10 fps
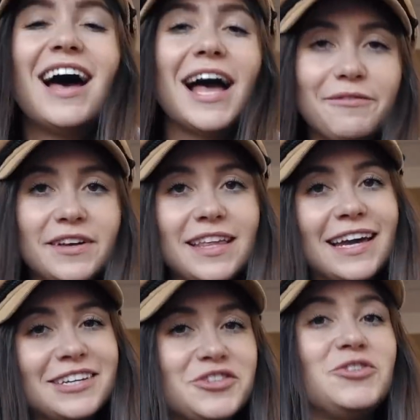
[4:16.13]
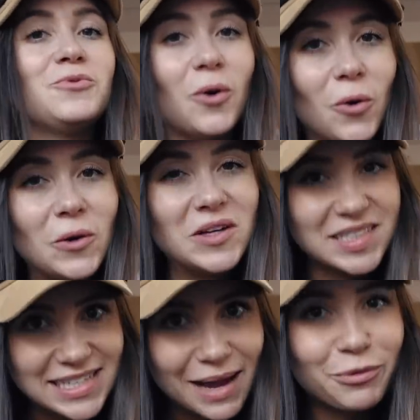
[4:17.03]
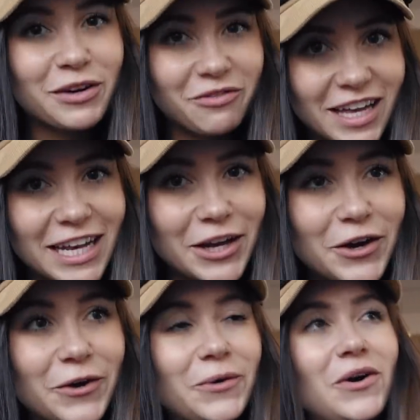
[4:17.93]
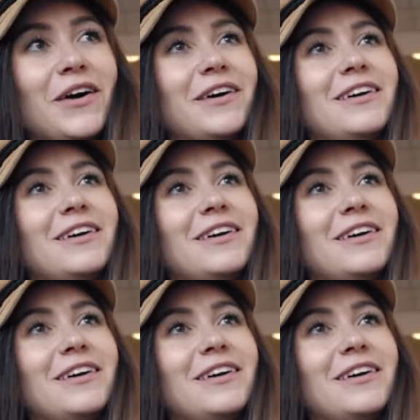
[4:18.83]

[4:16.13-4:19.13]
I feel like I should do a whole separate video